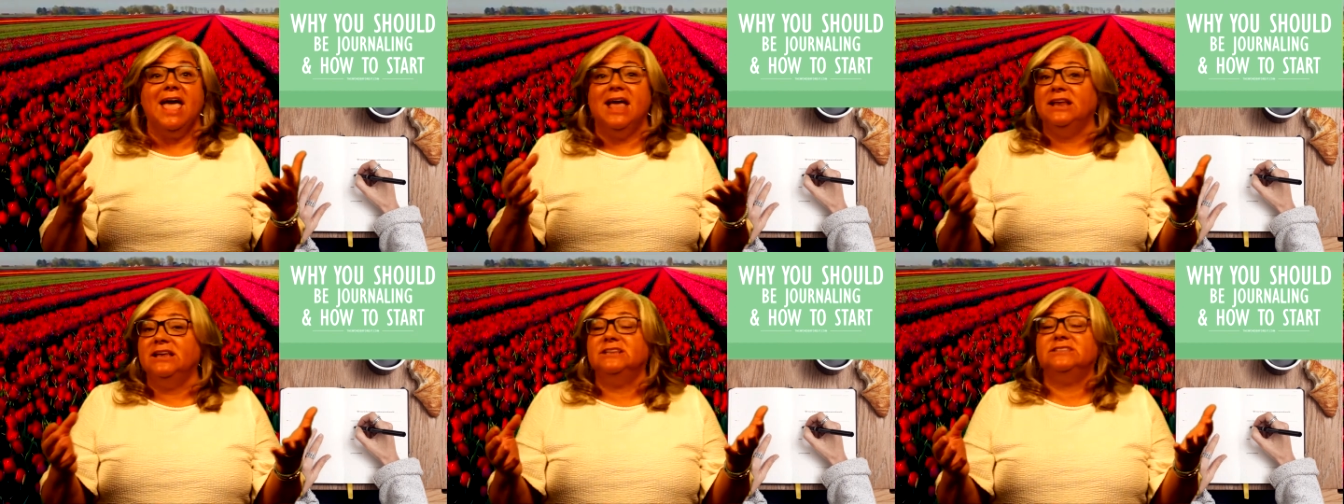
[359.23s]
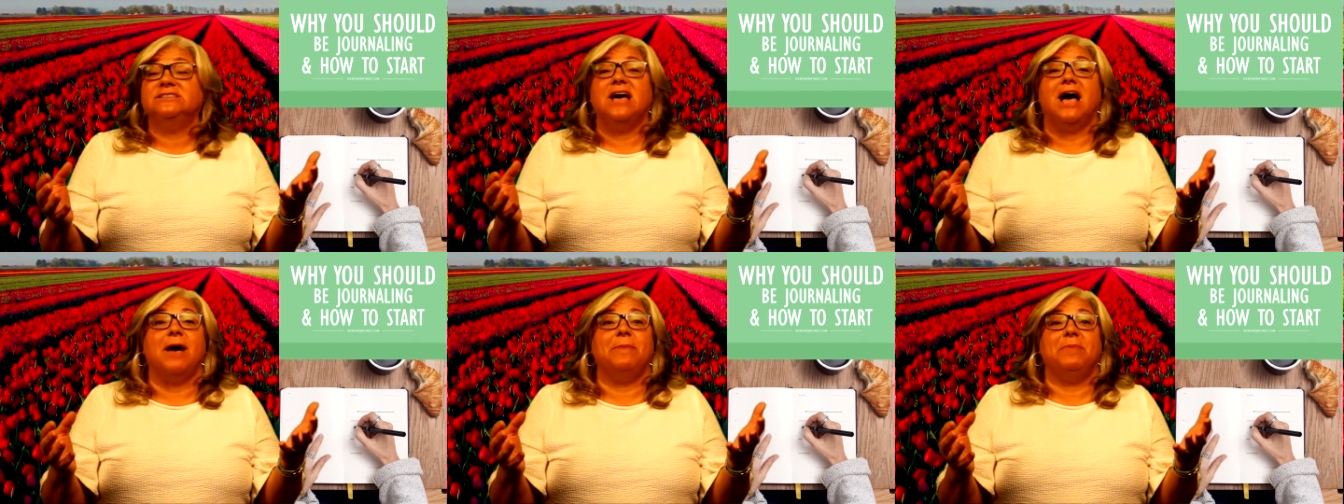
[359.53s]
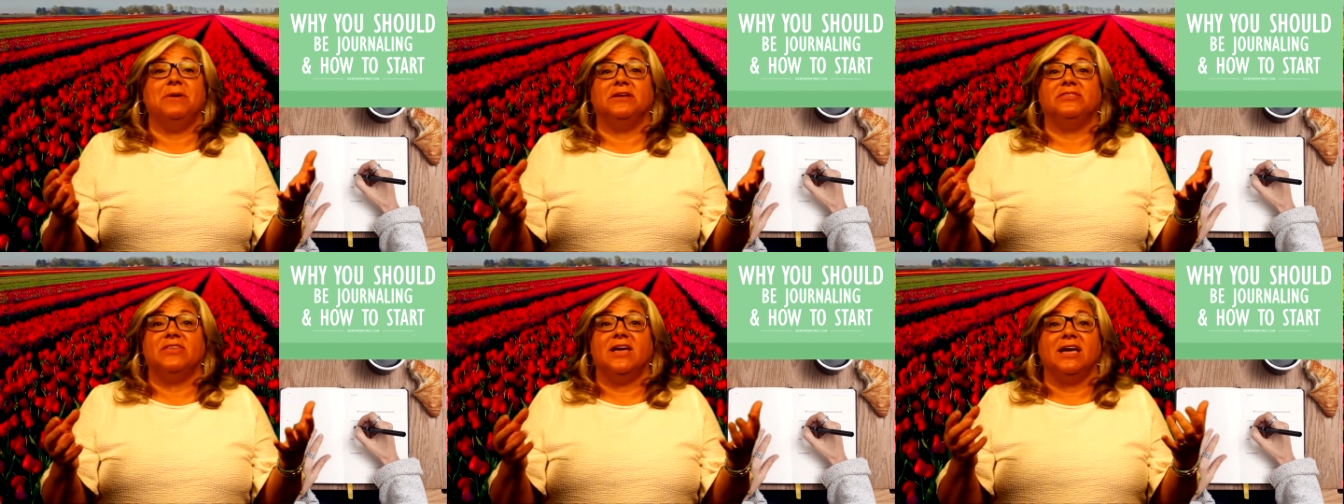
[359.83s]
any
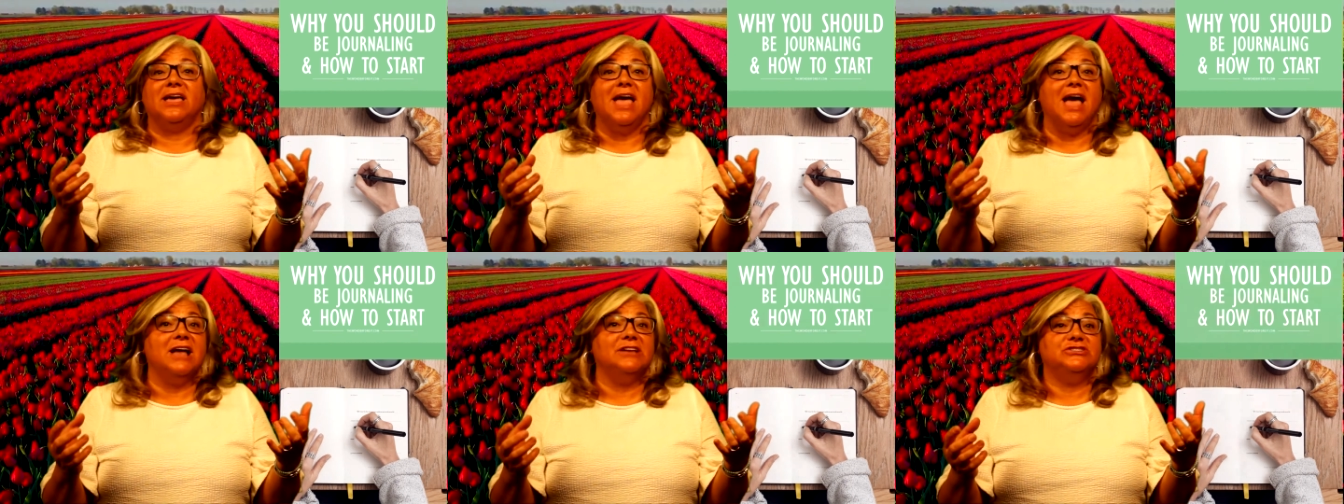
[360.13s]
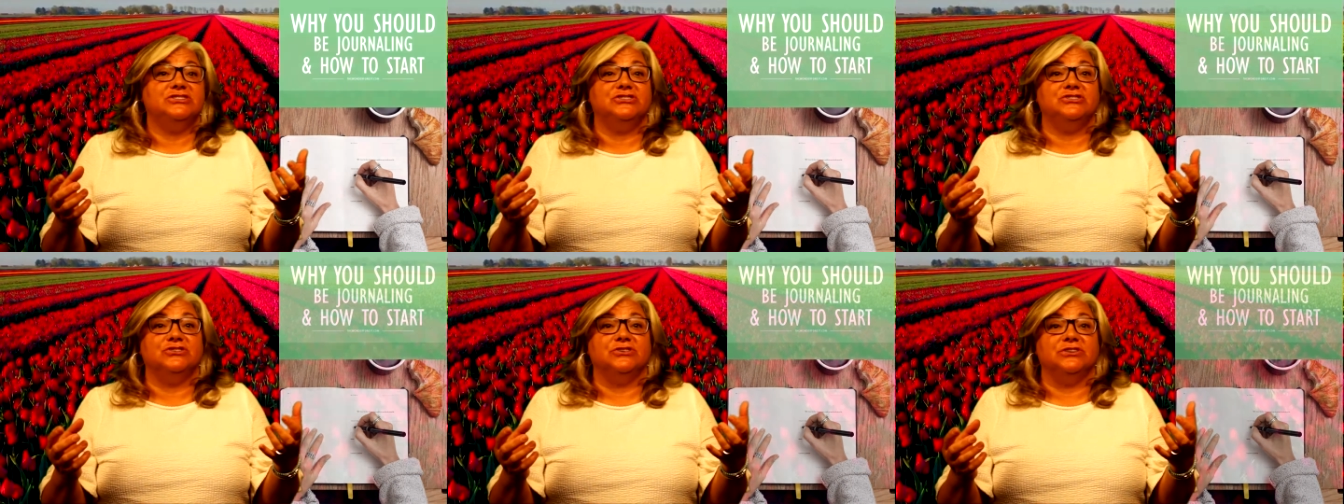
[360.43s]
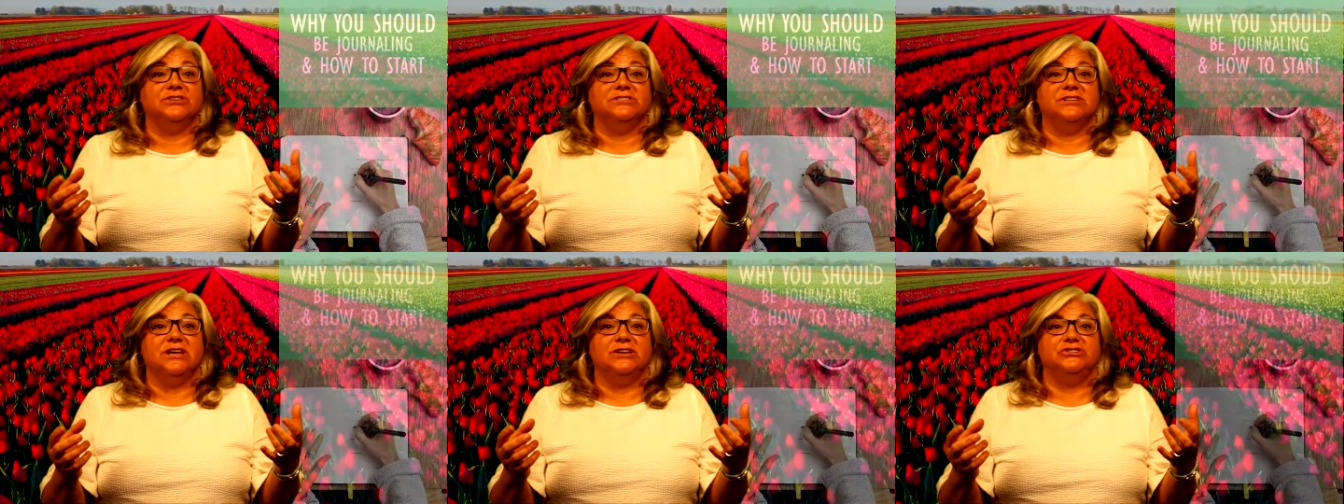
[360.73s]
topic that catches
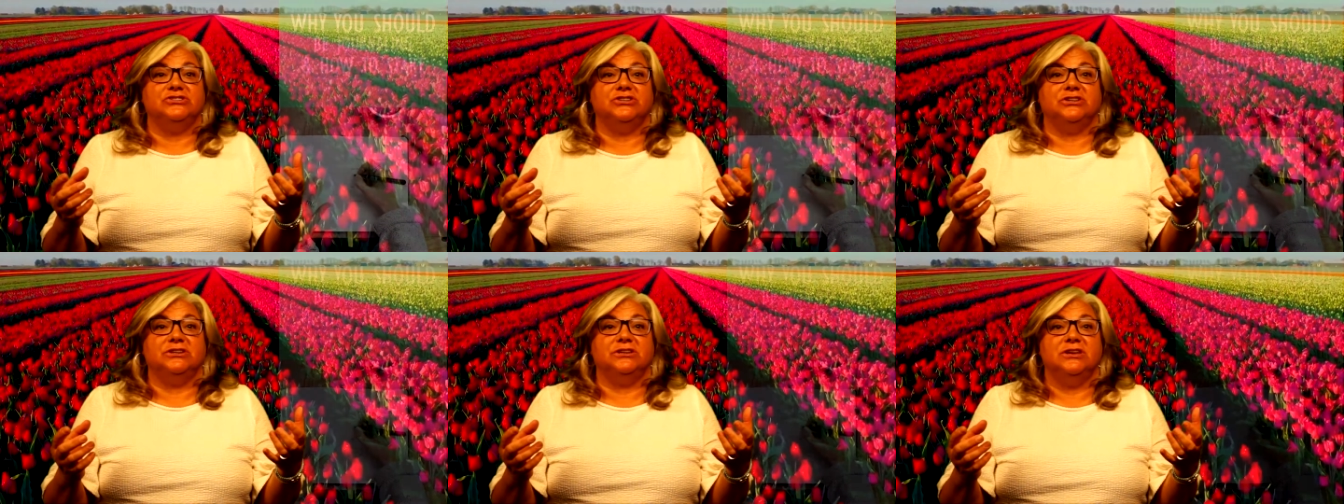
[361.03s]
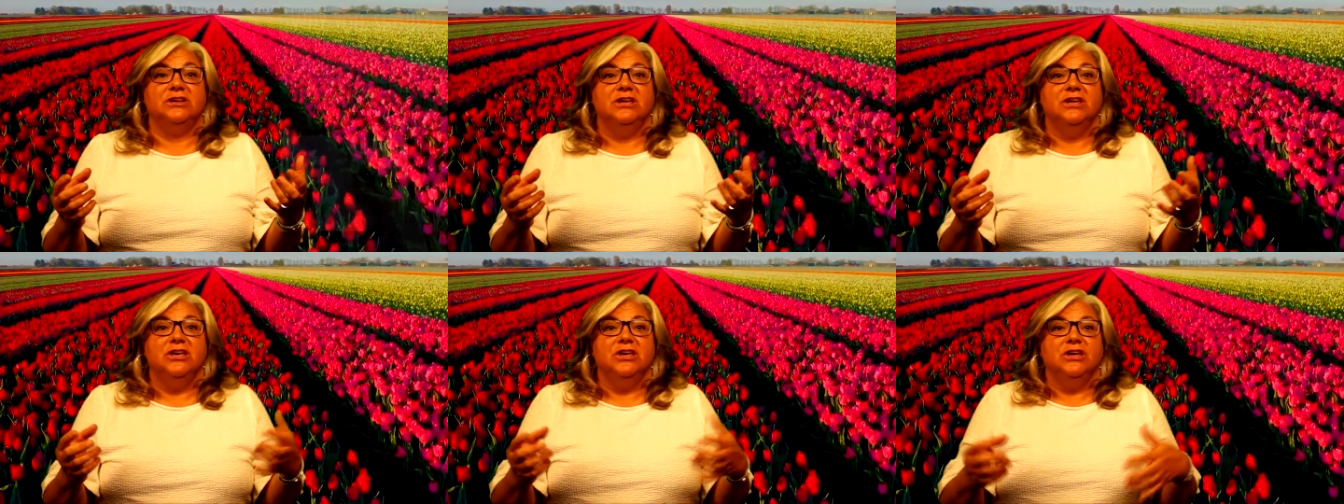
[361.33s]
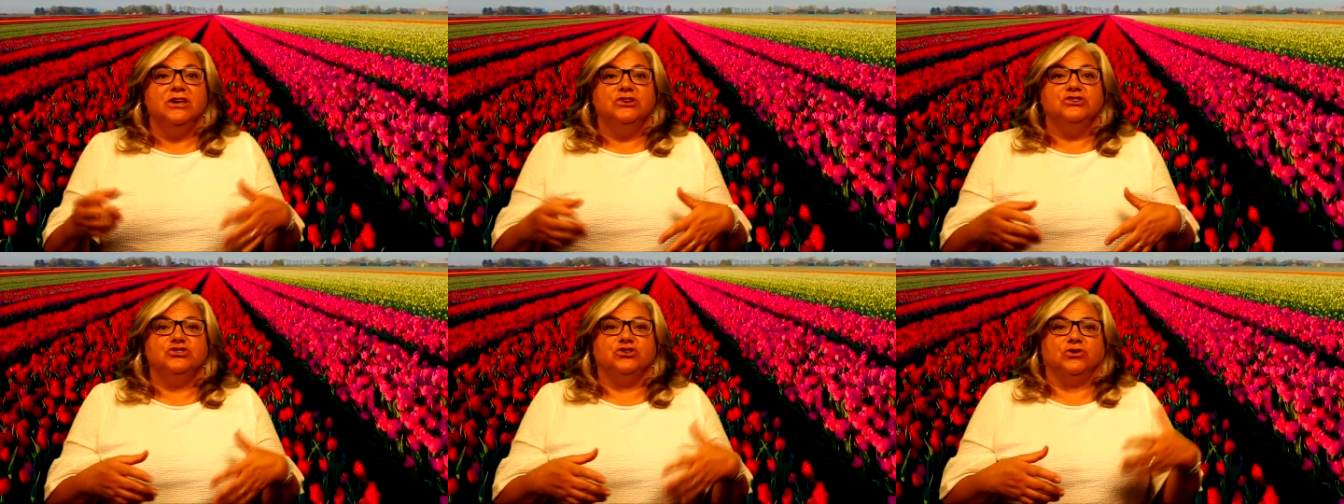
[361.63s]
your attention.
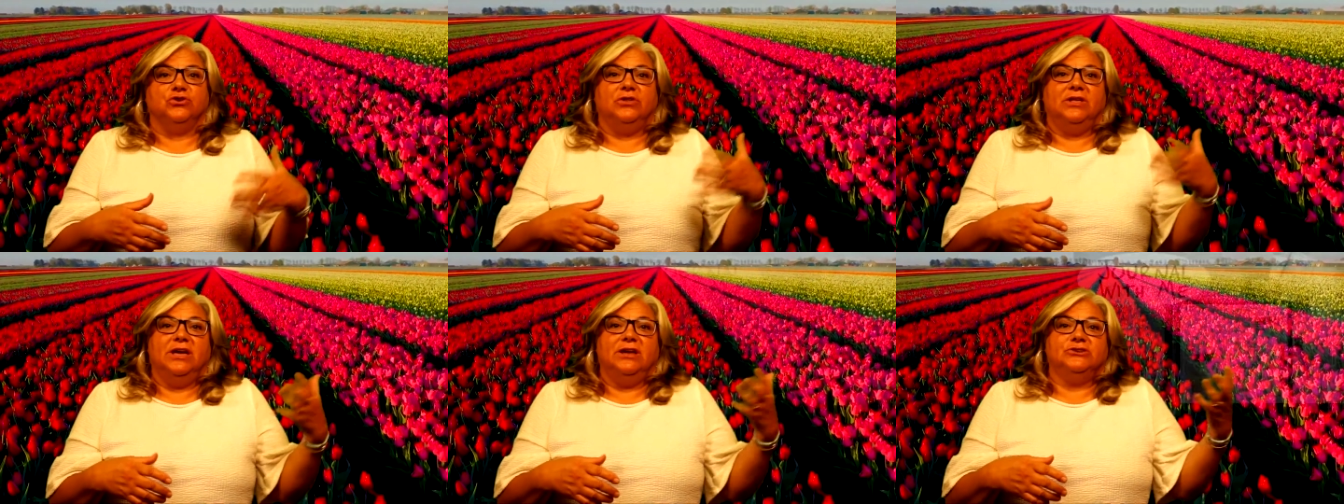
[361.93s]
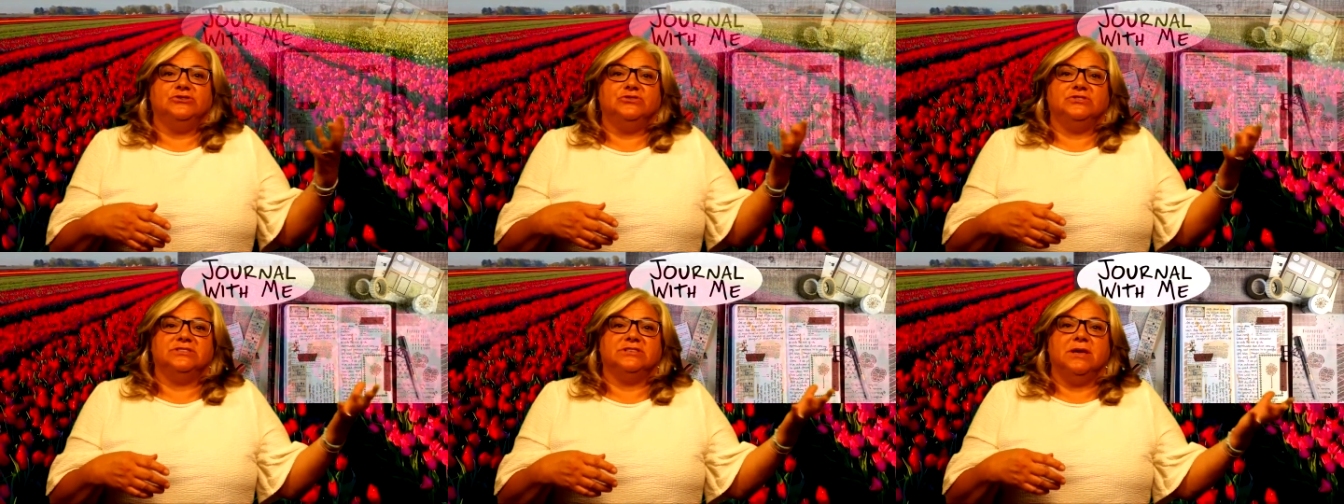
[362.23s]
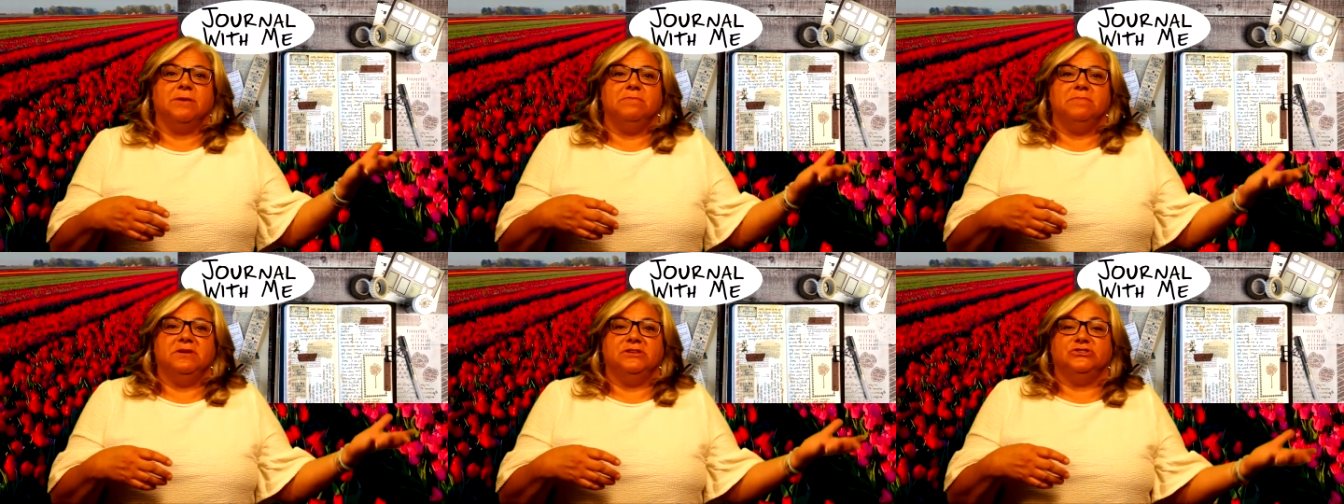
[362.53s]
Journal entries
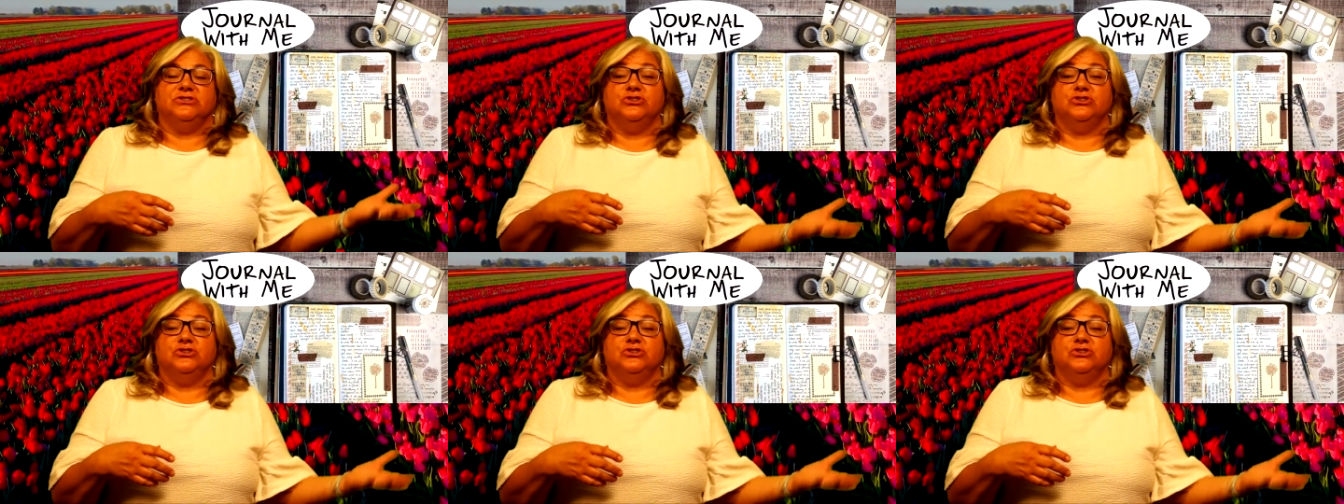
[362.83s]
can be